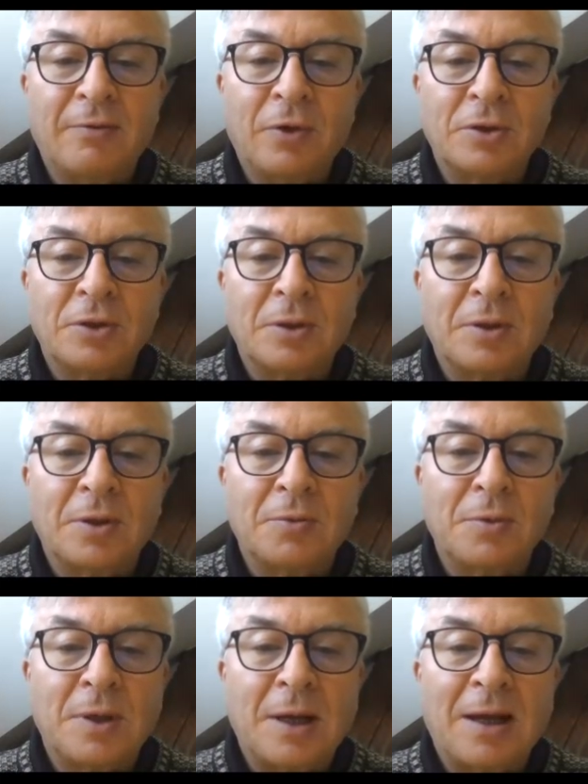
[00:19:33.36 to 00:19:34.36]
version, you
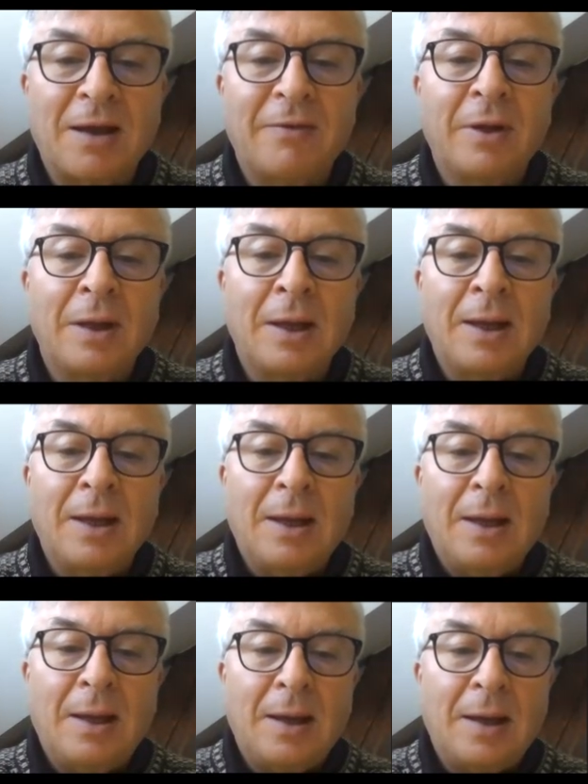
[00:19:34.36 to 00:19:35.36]
would have
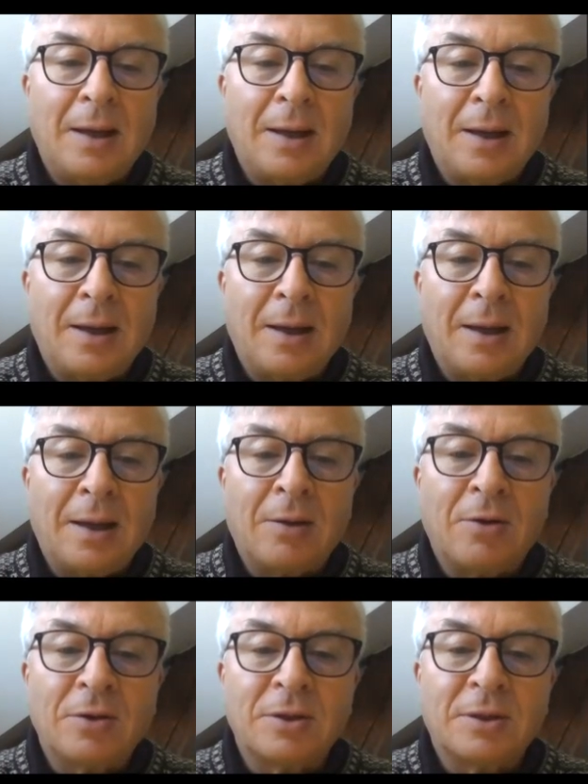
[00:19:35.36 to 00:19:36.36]
a
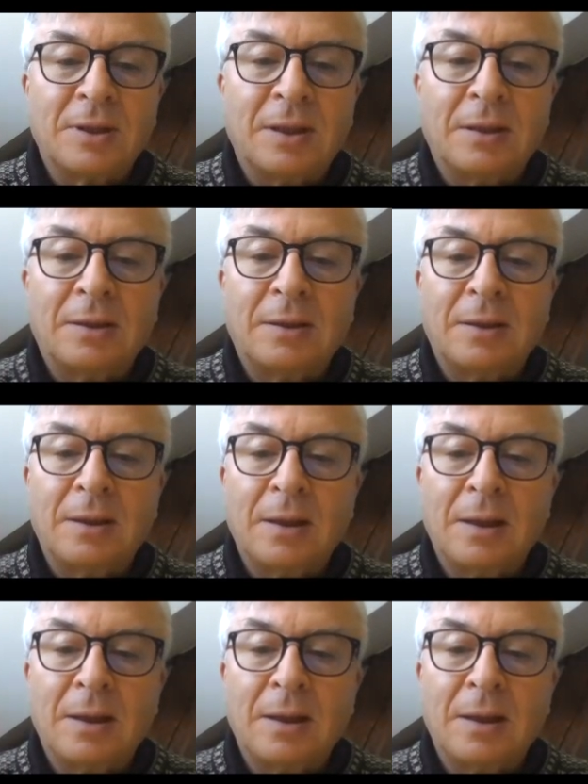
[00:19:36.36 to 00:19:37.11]
constant.